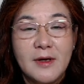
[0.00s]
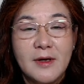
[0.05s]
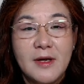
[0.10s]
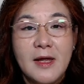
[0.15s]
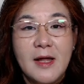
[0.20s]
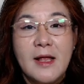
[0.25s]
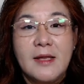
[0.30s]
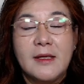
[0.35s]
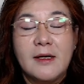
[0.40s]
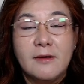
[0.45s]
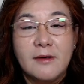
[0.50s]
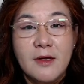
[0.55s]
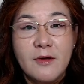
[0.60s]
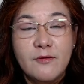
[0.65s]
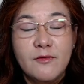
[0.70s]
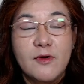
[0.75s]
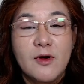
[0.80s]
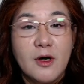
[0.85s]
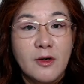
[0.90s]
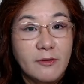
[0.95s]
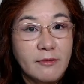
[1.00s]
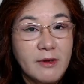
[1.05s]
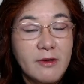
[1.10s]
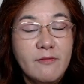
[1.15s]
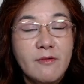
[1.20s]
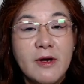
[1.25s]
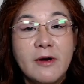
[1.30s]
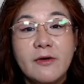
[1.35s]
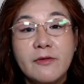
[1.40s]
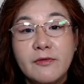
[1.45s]
Now, if you are already very
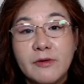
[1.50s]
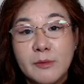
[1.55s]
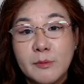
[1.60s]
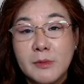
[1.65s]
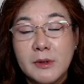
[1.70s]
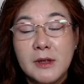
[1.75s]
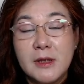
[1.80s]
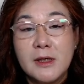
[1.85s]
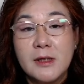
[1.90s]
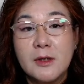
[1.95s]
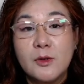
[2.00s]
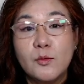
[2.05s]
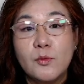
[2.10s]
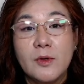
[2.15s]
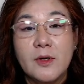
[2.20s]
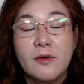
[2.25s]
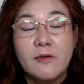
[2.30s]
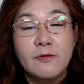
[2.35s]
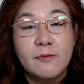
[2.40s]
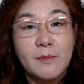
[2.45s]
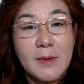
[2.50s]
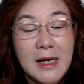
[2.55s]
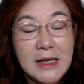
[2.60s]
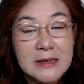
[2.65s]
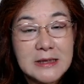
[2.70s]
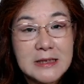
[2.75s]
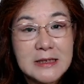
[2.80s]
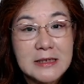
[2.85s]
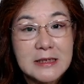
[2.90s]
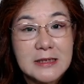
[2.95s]
familiar with
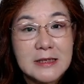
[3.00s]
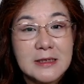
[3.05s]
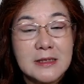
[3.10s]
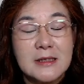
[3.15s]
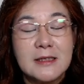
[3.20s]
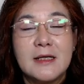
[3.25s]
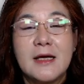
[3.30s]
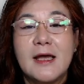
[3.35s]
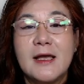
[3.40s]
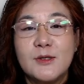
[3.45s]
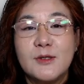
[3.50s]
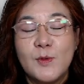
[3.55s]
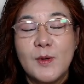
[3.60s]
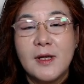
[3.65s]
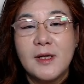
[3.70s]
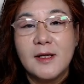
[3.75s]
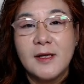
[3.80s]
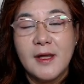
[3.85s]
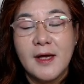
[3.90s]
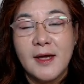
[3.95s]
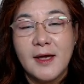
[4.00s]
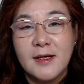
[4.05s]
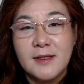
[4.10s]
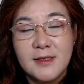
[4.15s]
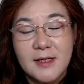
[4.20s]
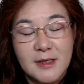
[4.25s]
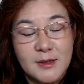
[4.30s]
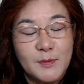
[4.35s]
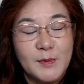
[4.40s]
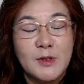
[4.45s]
Bazi as well as has
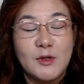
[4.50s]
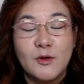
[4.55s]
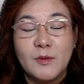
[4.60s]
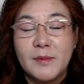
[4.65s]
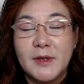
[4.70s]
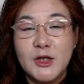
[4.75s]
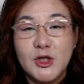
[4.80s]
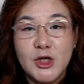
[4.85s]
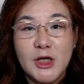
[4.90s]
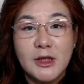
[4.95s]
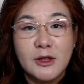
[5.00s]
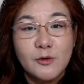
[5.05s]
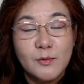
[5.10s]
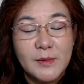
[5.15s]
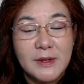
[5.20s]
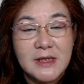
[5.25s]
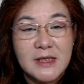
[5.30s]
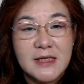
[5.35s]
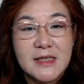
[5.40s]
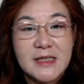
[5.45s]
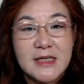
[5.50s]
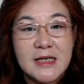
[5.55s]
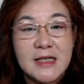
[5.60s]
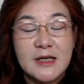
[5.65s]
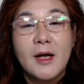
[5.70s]
been on my channel many times,